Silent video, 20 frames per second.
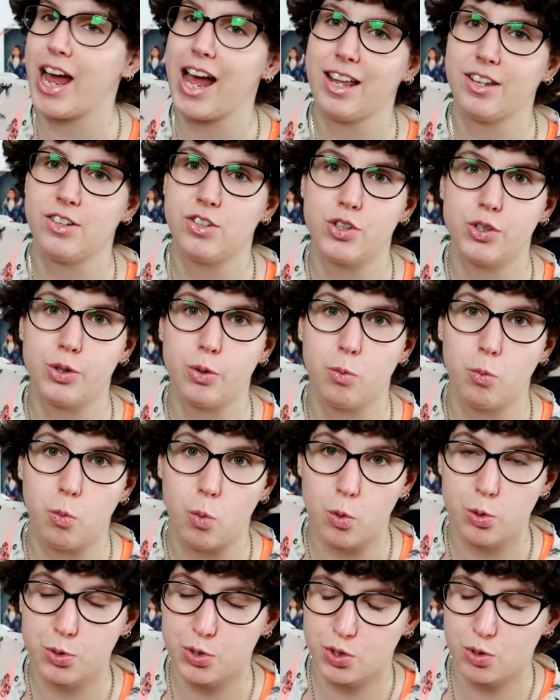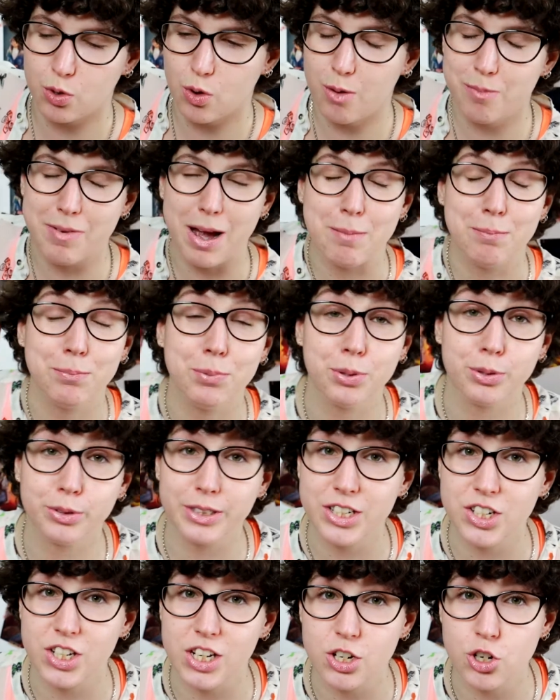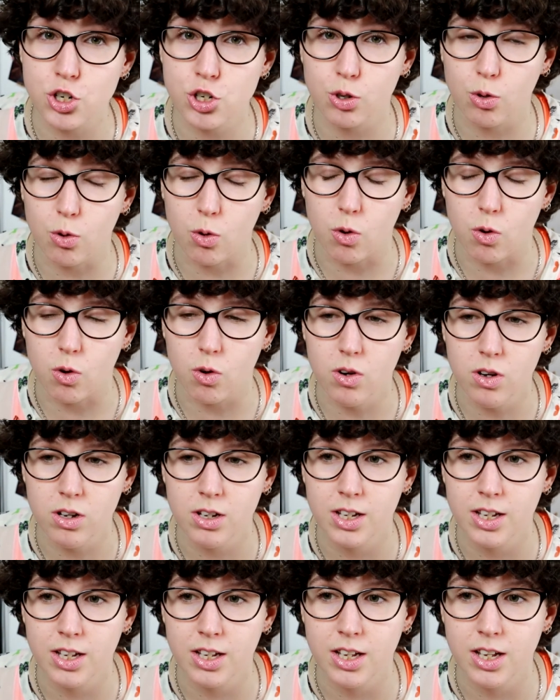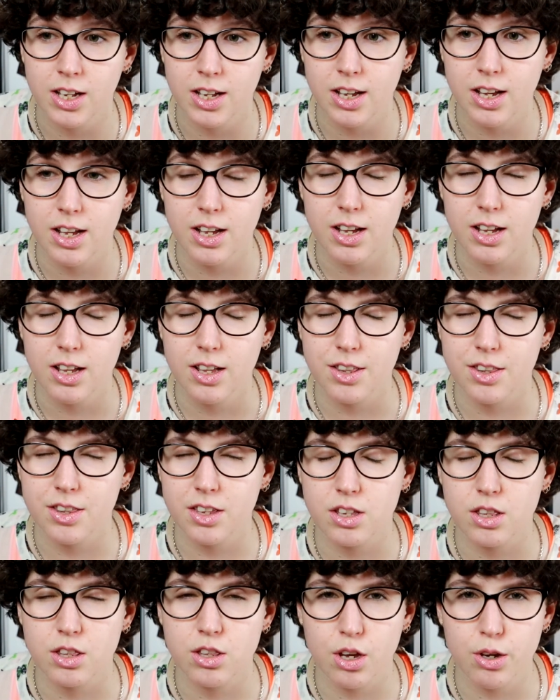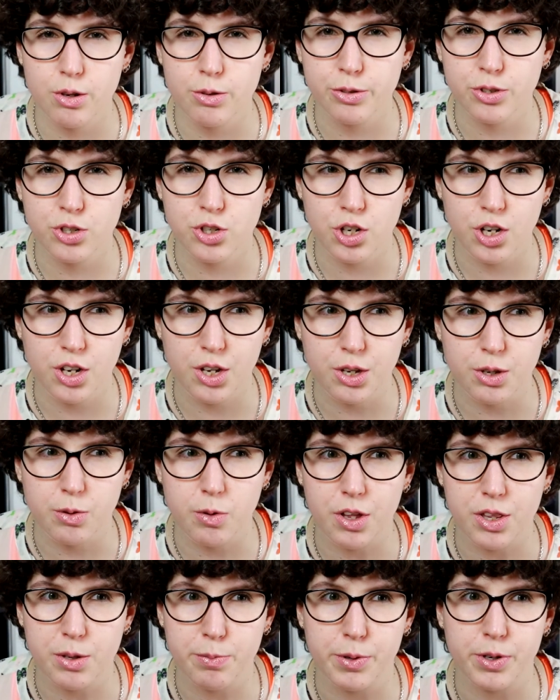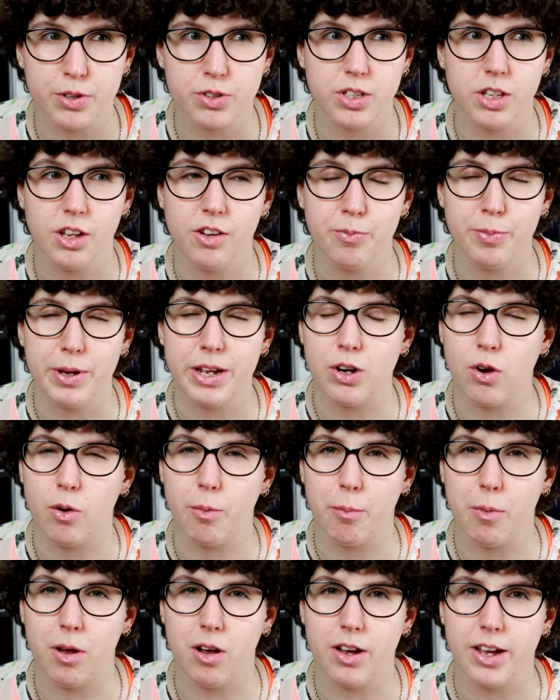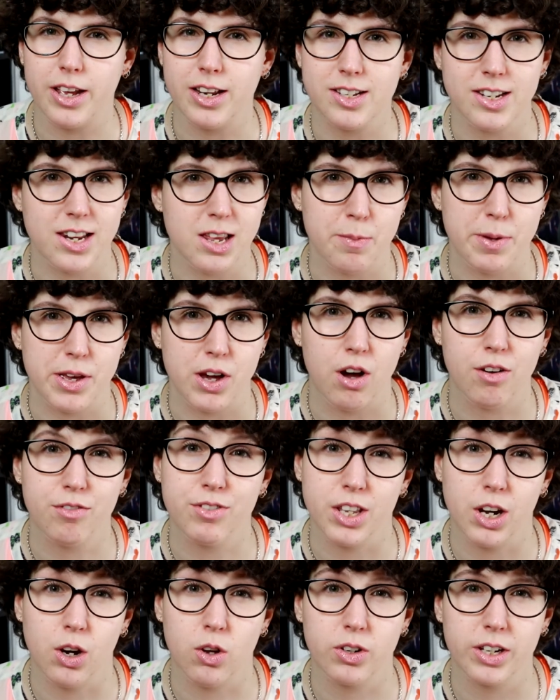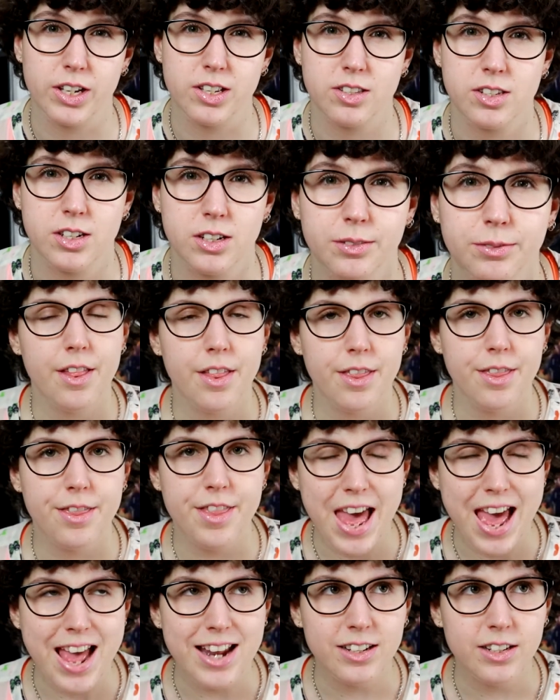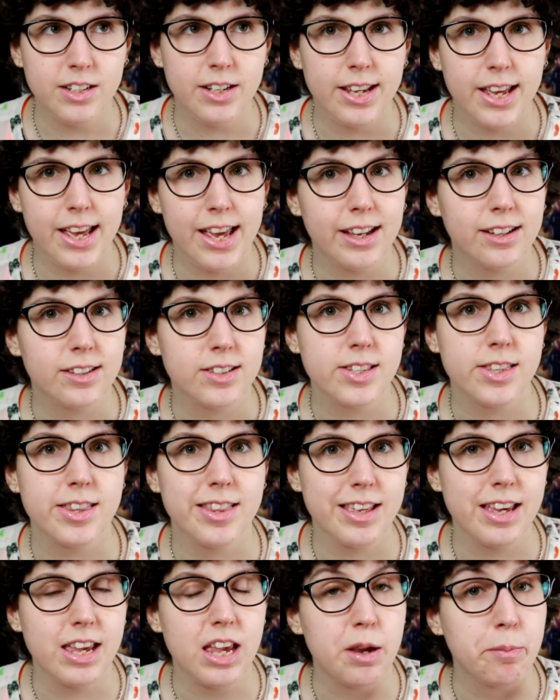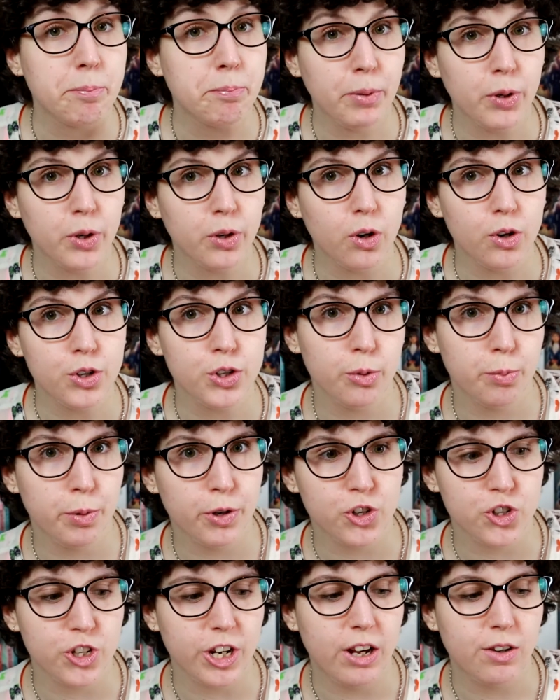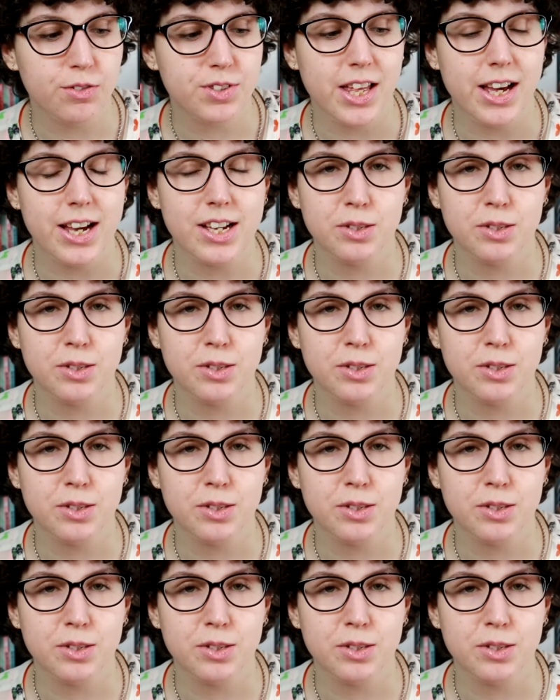and Warstorm. I'm pretty sure that those two are the books that have been on my TBR for the longest. Then it's the book on your bookshelves that